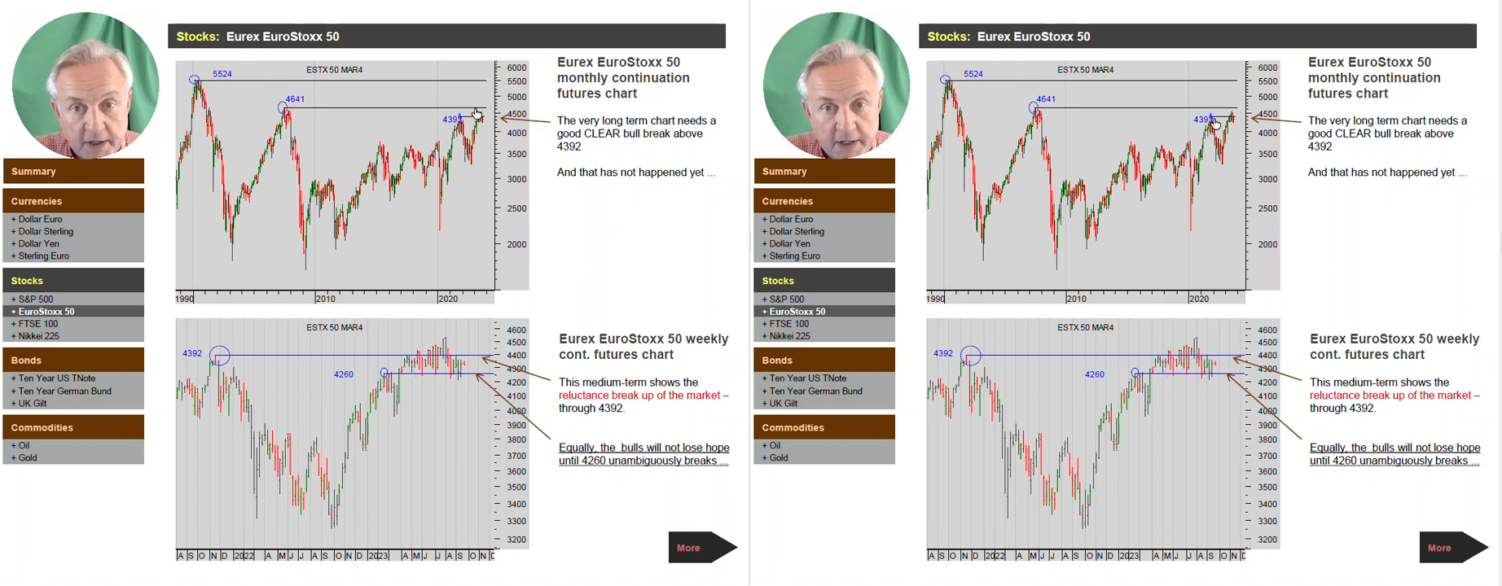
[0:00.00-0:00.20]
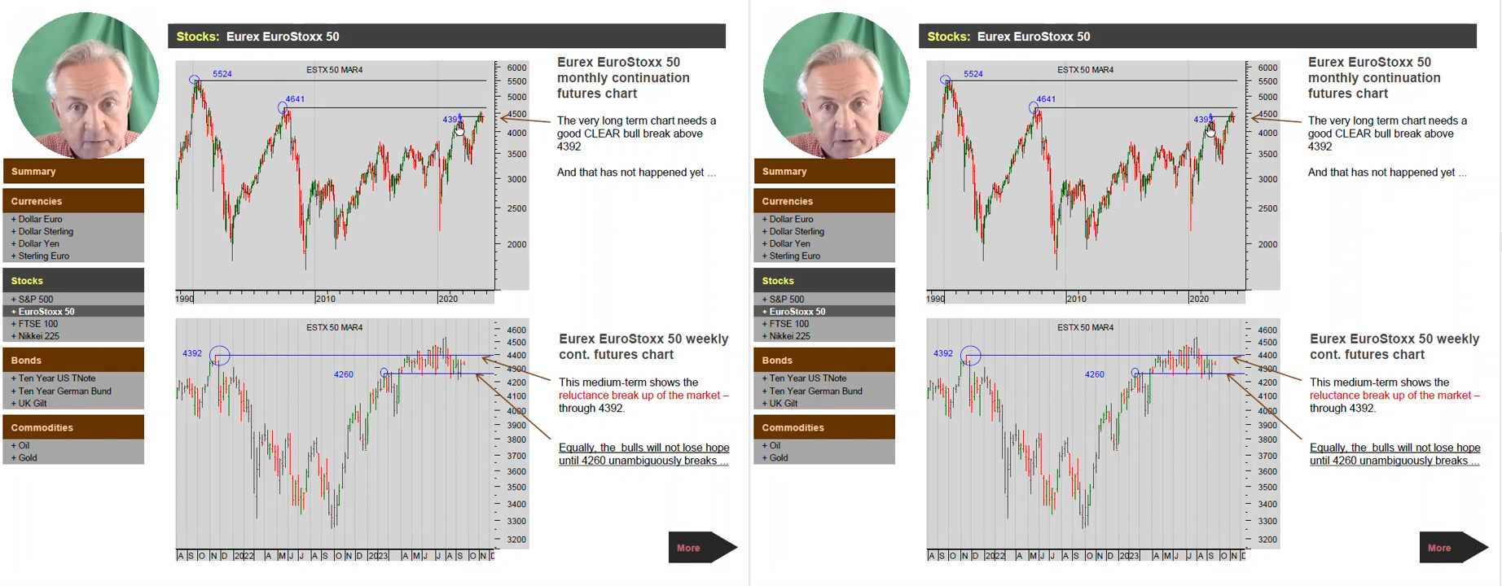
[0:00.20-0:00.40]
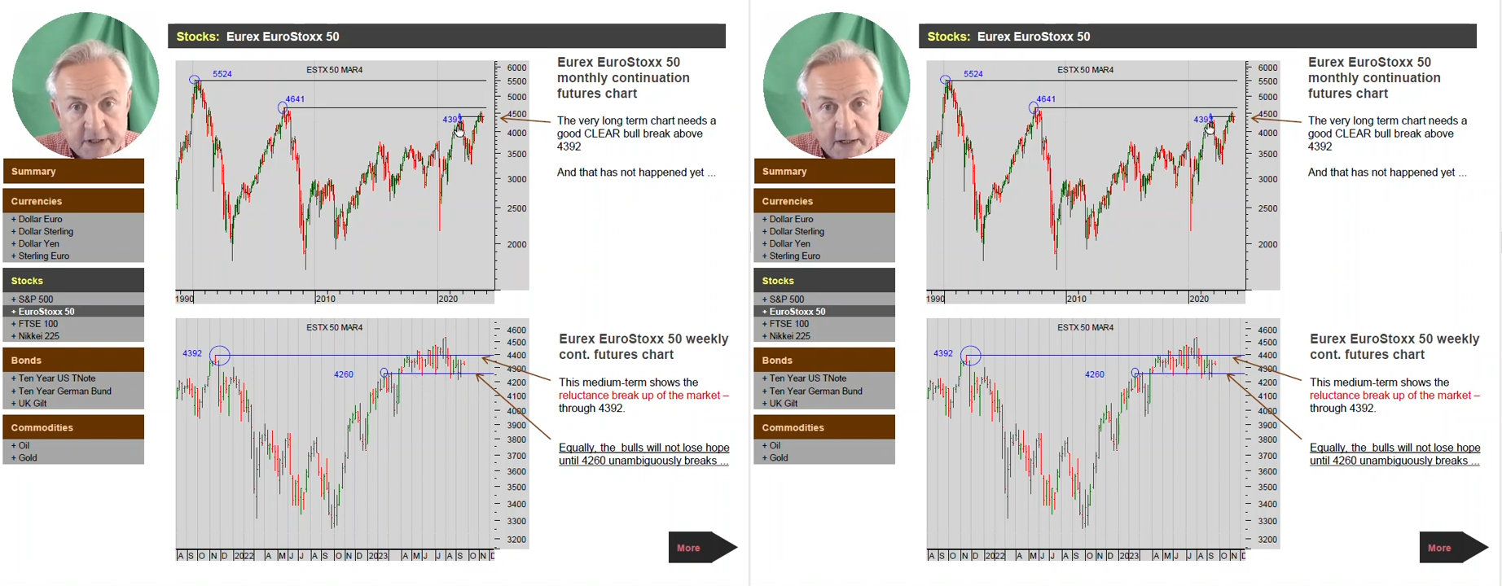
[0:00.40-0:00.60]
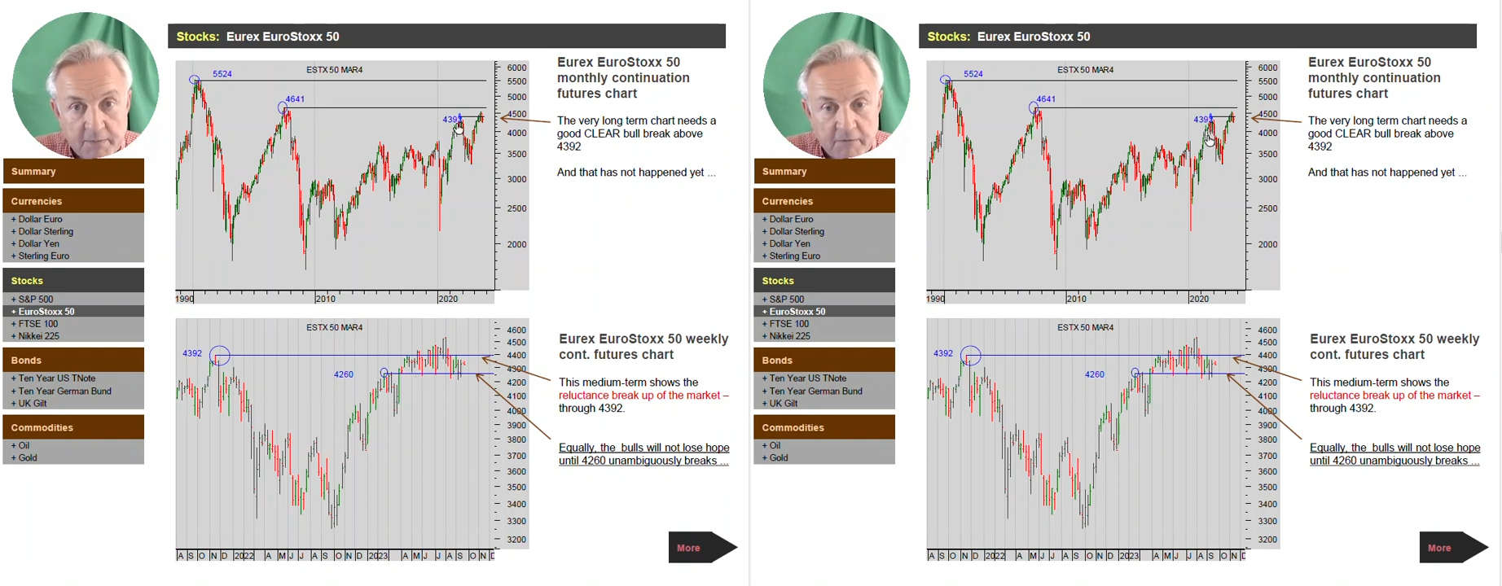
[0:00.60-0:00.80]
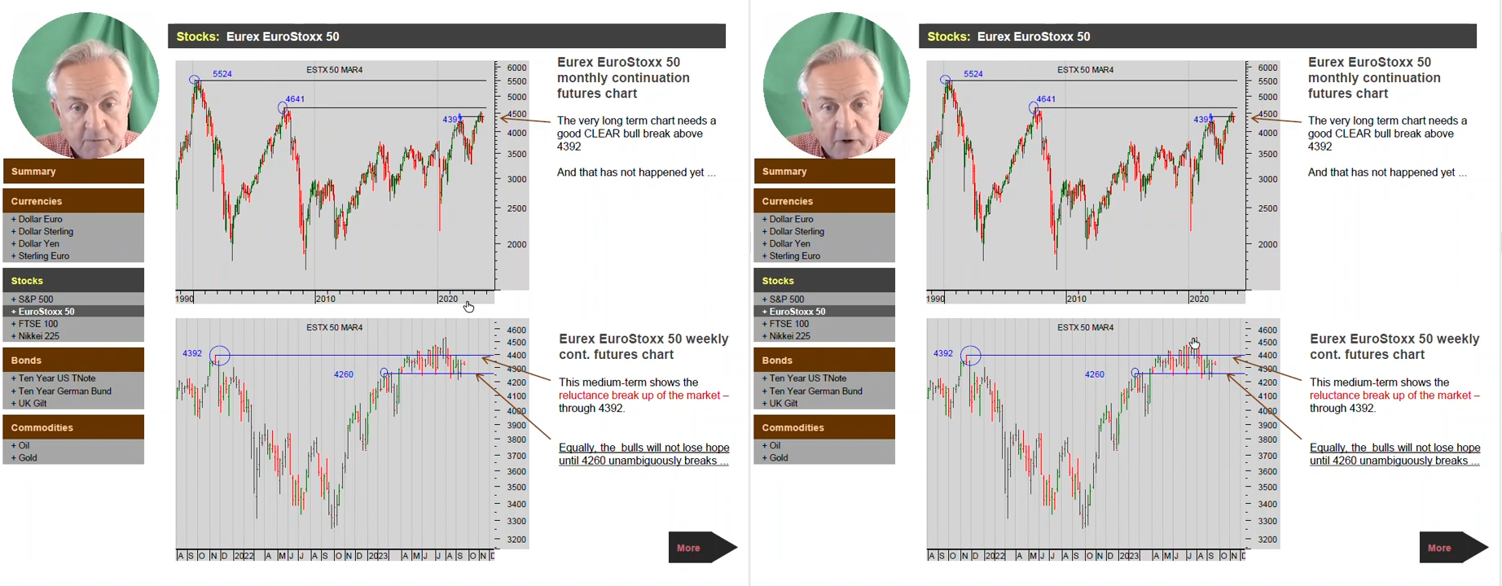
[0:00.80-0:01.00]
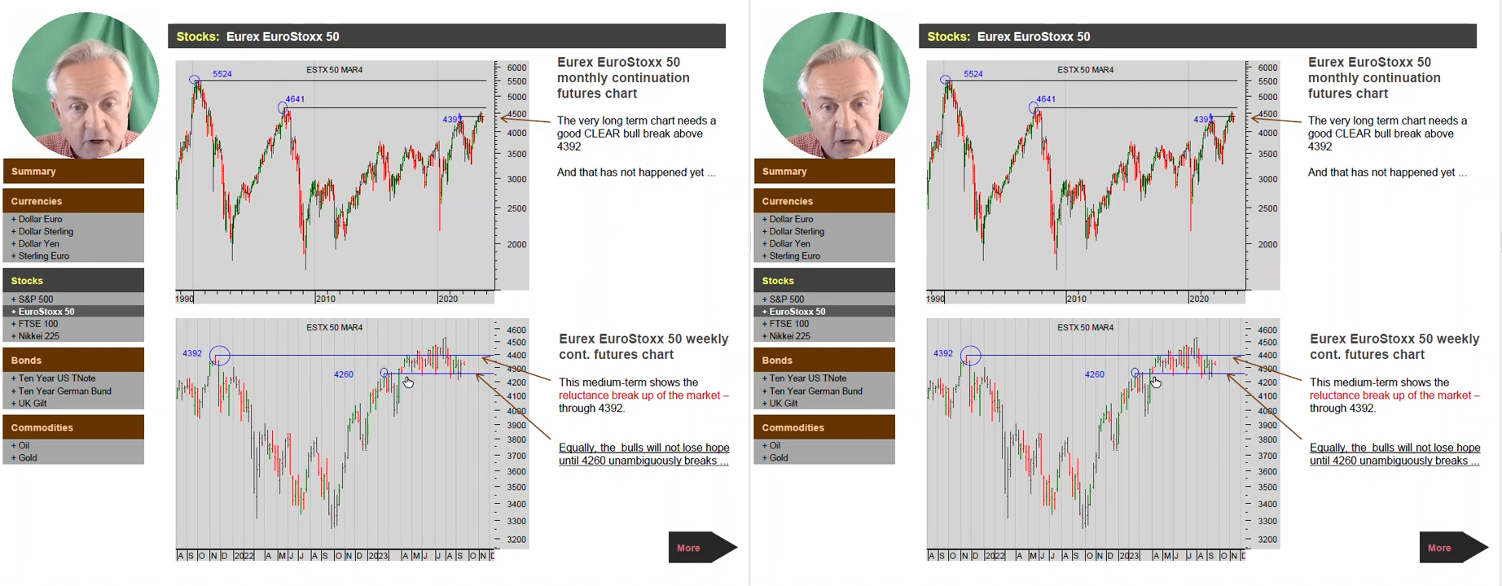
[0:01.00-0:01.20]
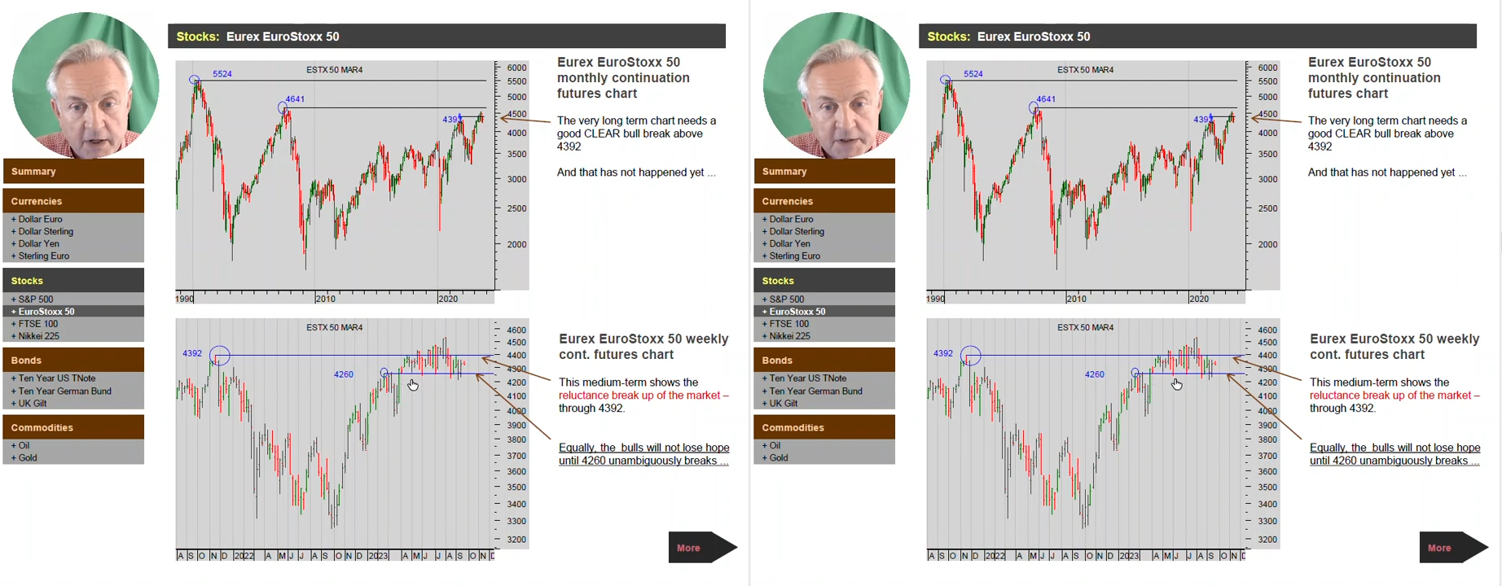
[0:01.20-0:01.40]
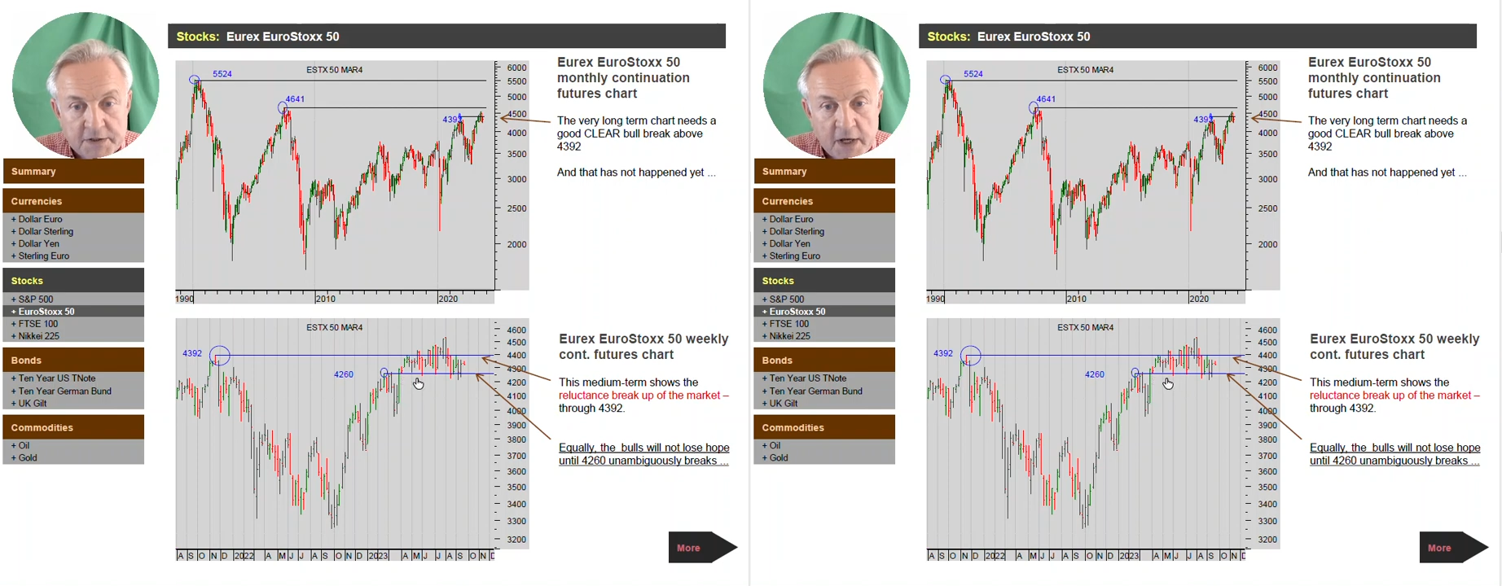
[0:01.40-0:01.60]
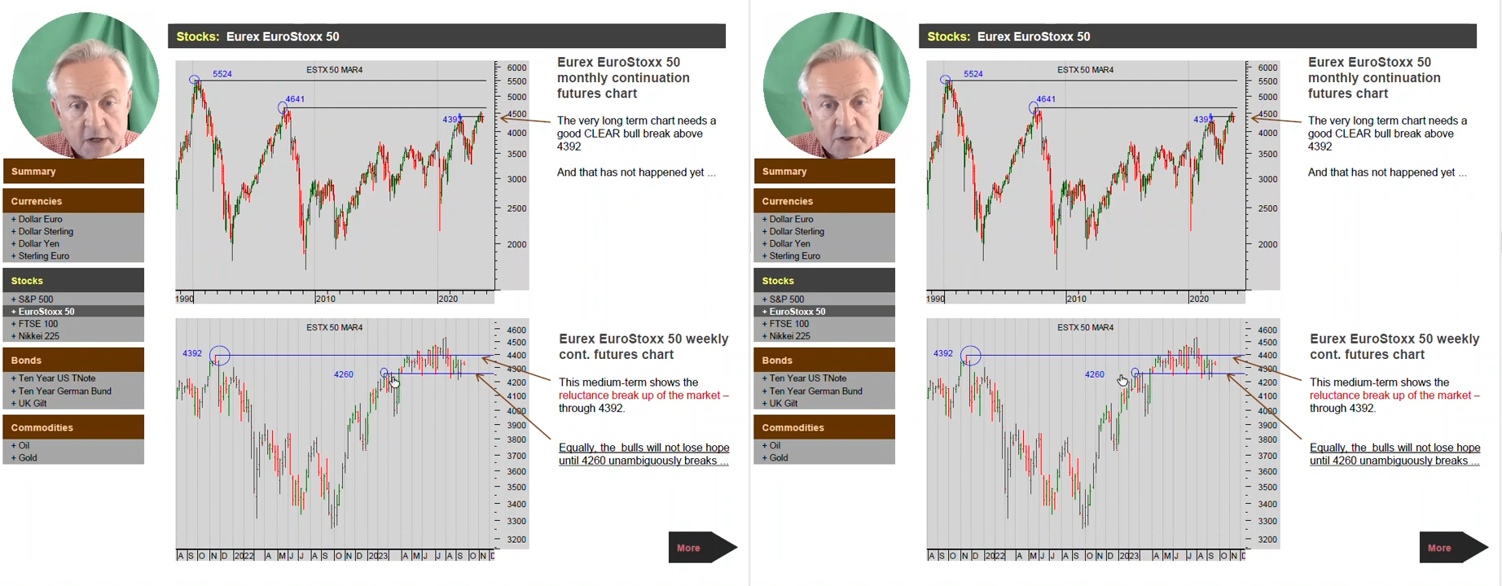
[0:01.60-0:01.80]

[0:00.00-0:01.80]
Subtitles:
unable to get above prior highs,